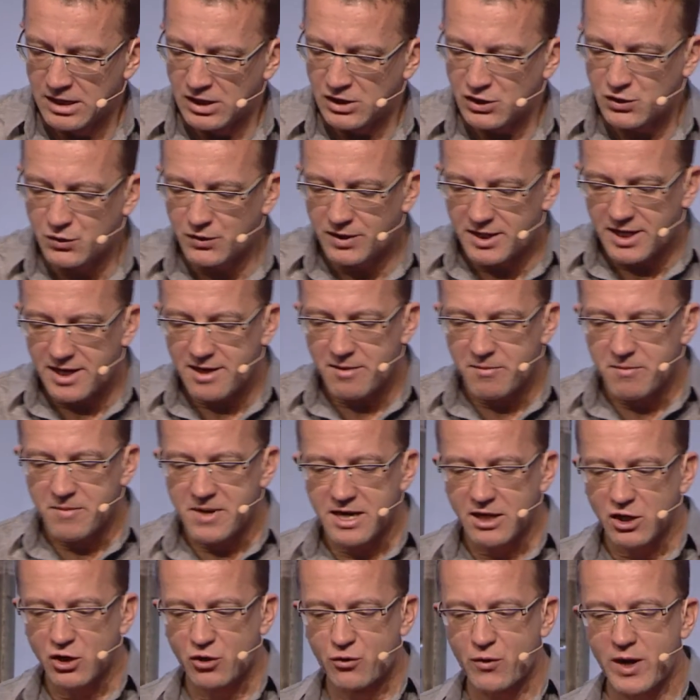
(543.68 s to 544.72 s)
To them,
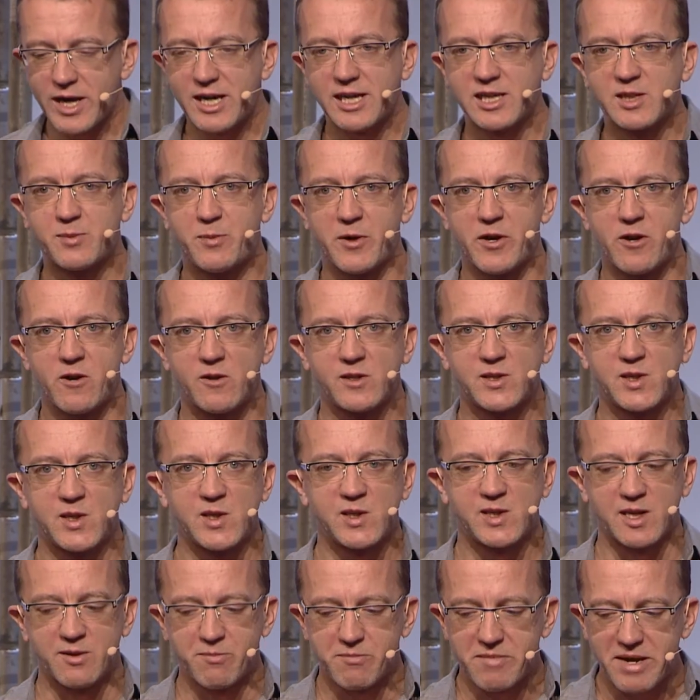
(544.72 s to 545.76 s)
great
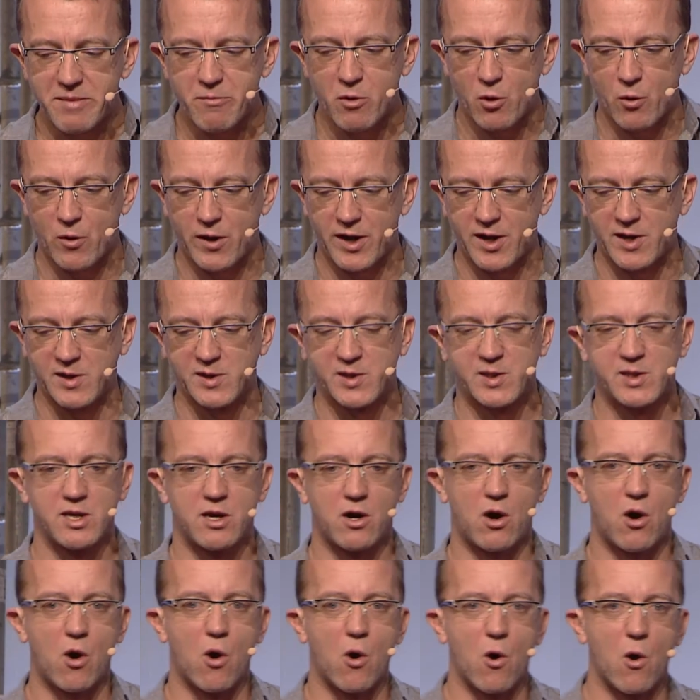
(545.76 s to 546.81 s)
experiences and memories
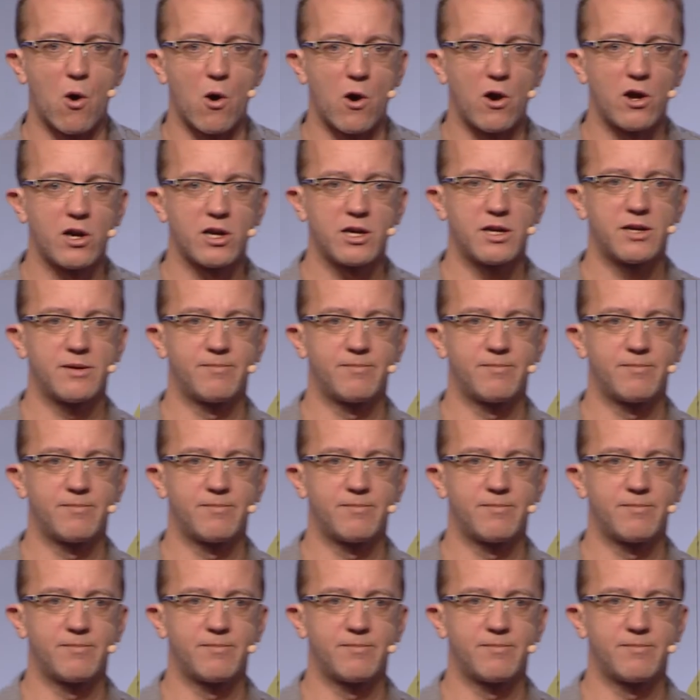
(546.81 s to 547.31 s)
are